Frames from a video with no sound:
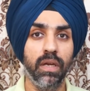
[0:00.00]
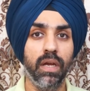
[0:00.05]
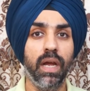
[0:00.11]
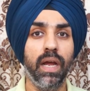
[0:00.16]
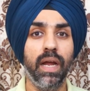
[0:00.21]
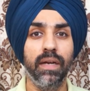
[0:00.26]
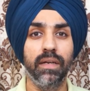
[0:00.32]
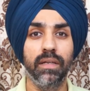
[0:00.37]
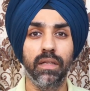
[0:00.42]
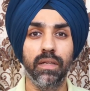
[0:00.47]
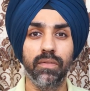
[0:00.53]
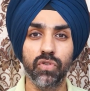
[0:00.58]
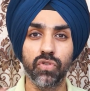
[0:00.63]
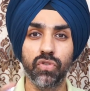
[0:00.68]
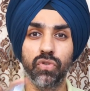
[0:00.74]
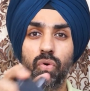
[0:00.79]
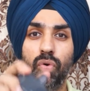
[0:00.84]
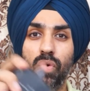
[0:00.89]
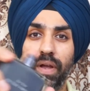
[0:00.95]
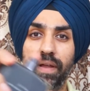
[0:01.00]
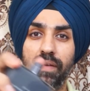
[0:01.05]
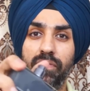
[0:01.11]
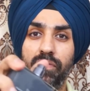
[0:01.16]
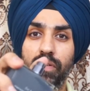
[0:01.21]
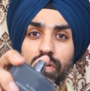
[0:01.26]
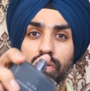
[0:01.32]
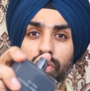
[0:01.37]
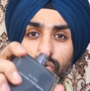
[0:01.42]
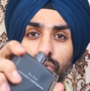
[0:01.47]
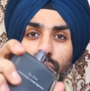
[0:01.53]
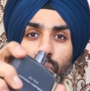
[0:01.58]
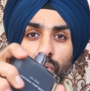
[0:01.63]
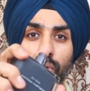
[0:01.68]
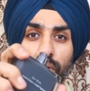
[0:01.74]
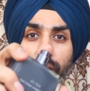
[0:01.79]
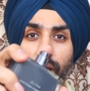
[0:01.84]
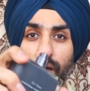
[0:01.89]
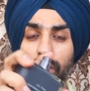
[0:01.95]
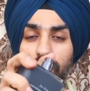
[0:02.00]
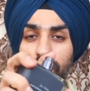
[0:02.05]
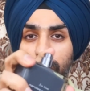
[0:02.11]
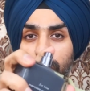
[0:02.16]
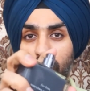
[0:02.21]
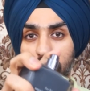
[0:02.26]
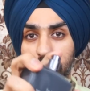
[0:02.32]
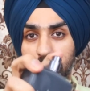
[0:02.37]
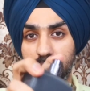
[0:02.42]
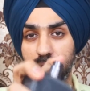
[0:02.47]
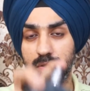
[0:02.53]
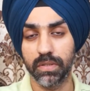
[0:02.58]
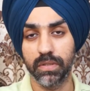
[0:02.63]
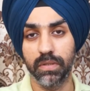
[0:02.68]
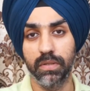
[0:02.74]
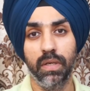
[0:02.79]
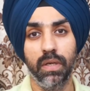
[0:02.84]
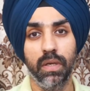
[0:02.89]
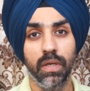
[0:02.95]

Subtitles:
and there was no effort to tone down the composition.